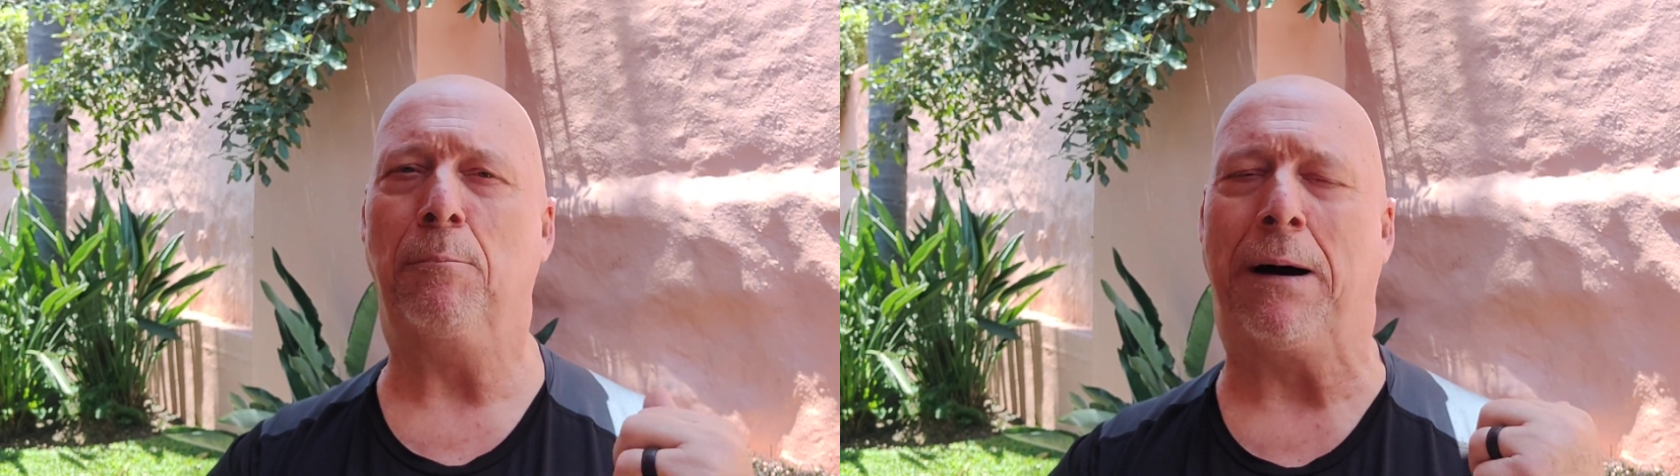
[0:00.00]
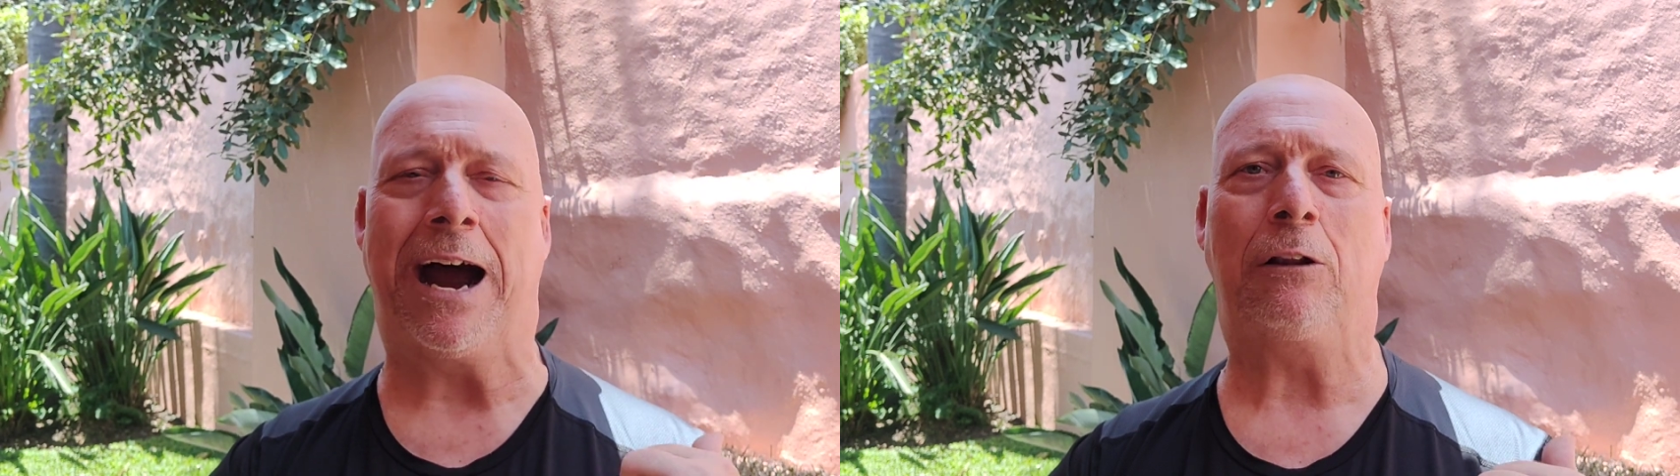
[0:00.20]

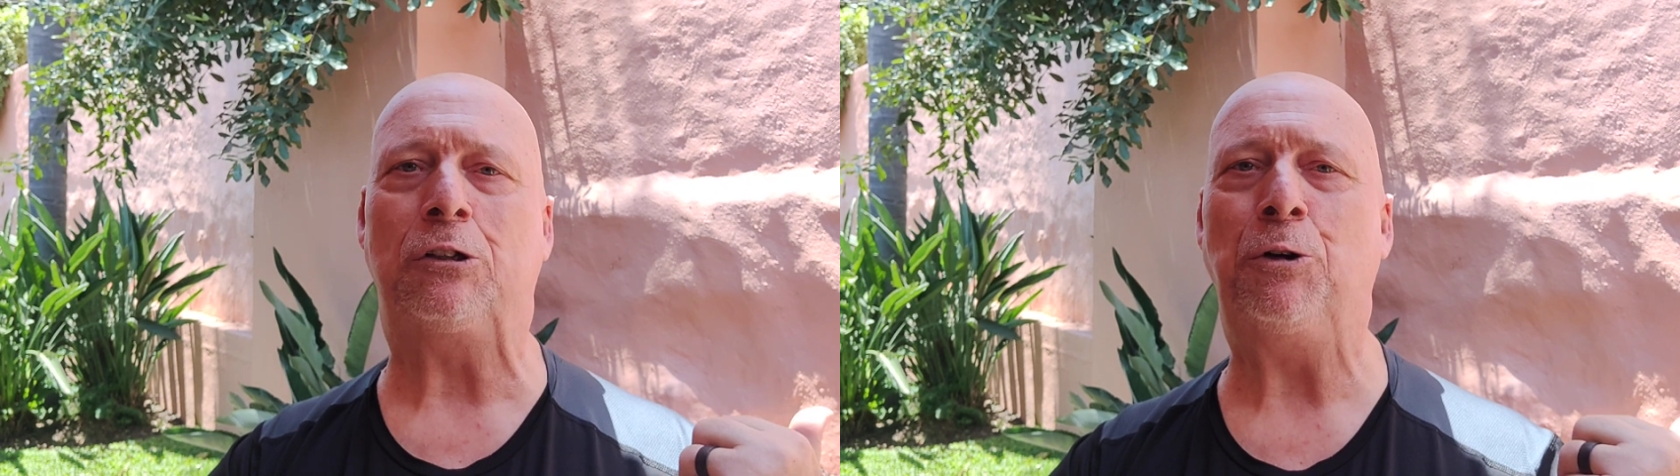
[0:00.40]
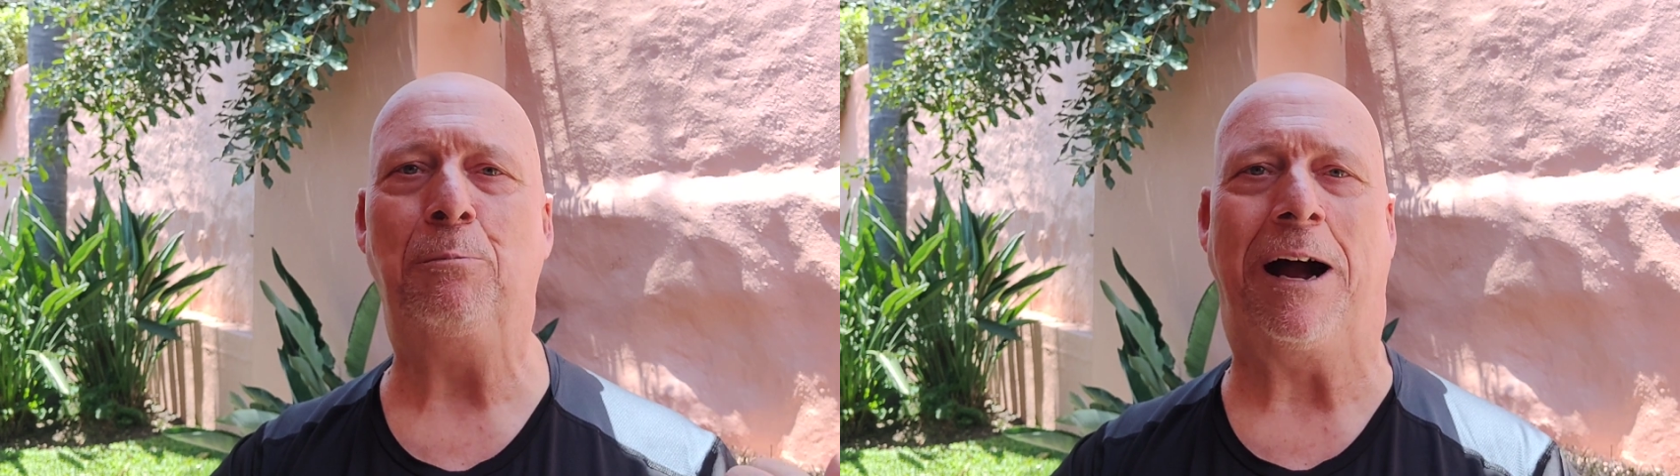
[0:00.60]
a mile
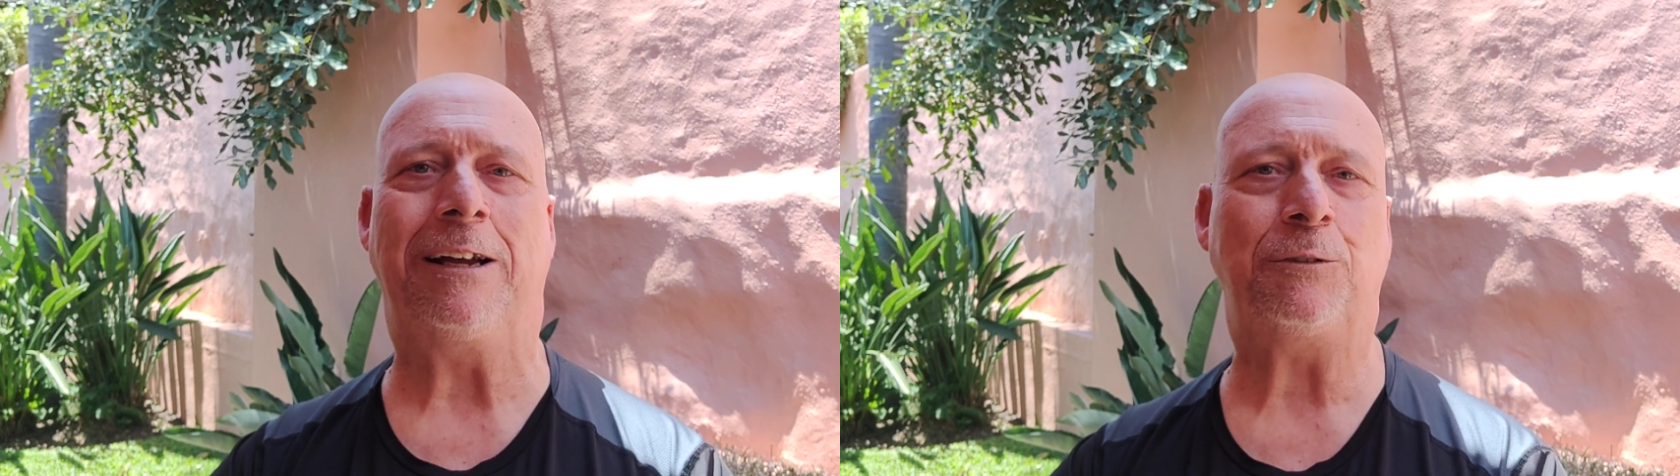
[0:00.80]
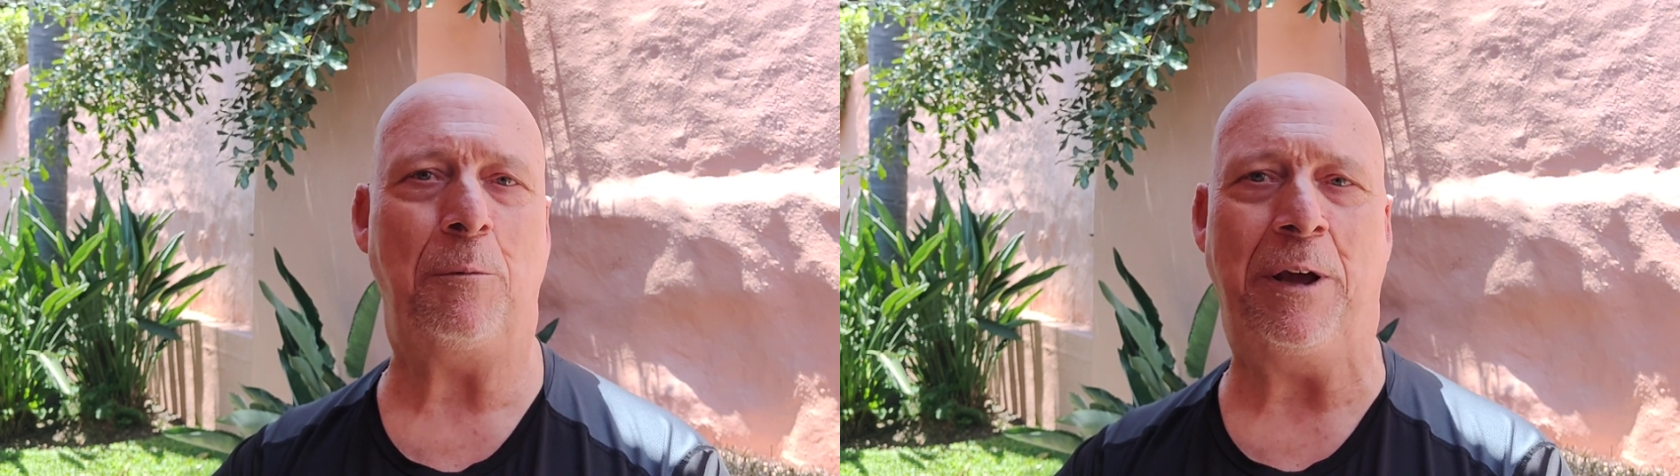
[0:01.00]
or 2
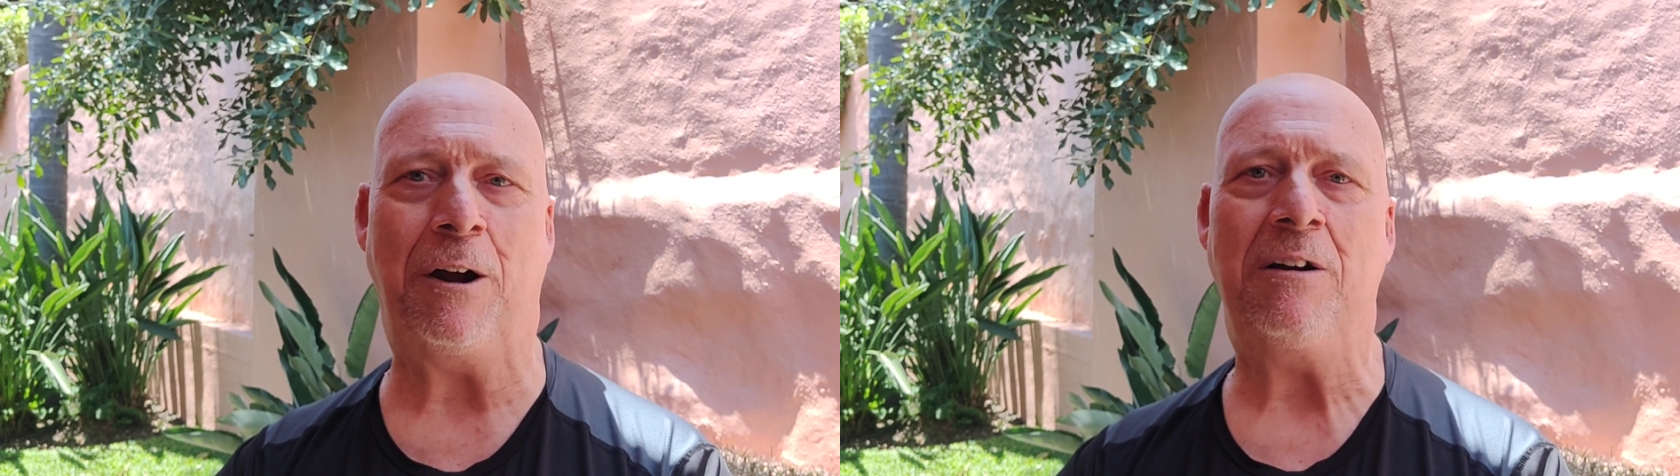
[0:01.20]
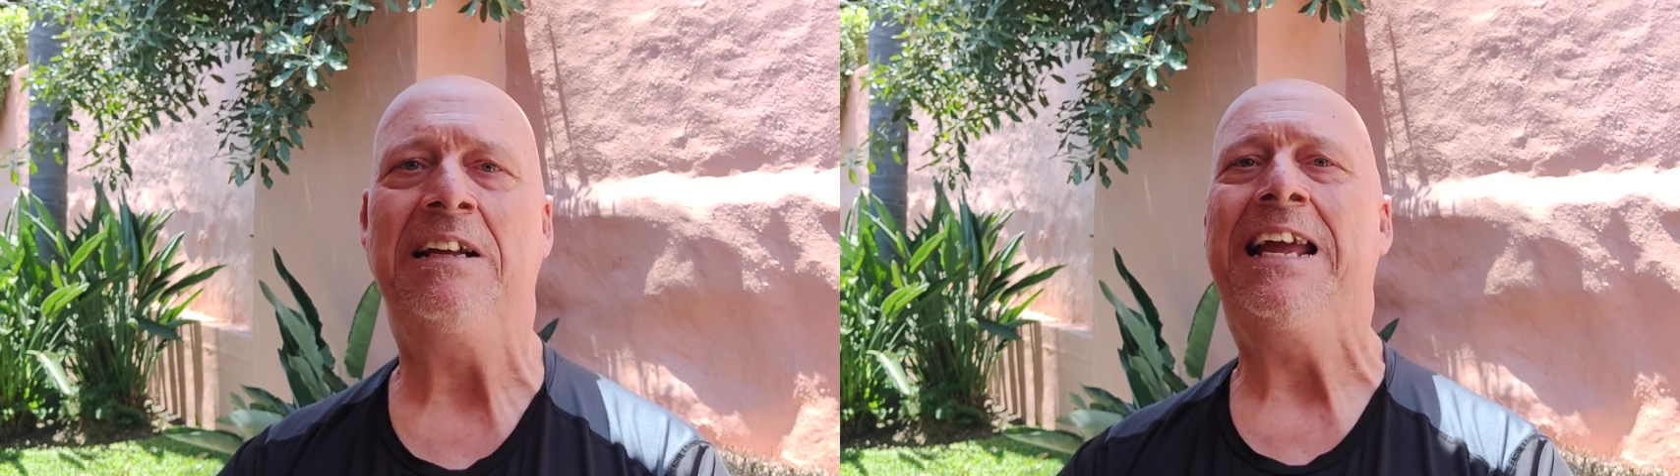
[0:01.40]
miles from
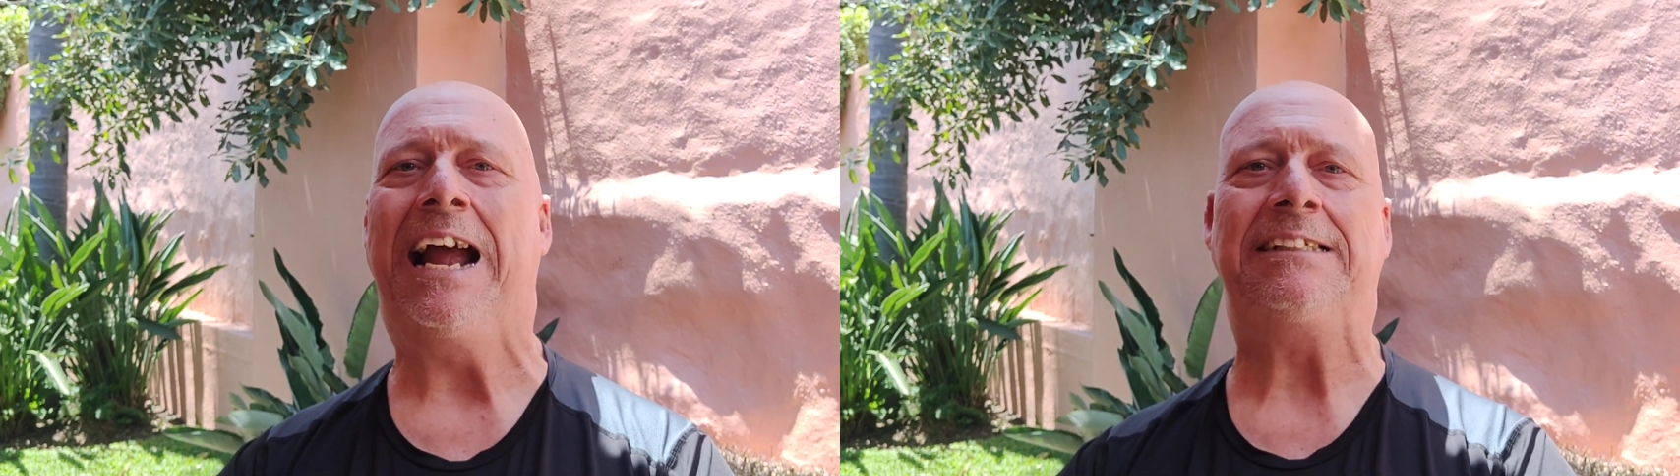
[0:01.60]
here